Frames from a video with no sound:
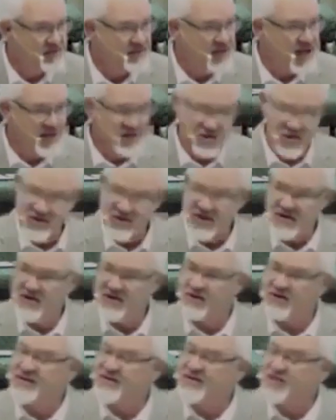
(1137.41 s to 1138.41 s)
And
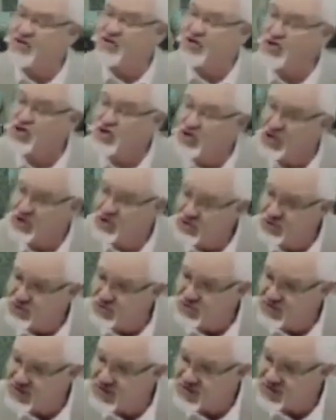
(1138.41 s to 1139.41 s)
still, it is
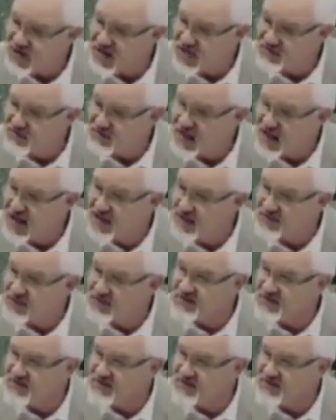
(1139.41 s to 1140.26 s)
soon to take place.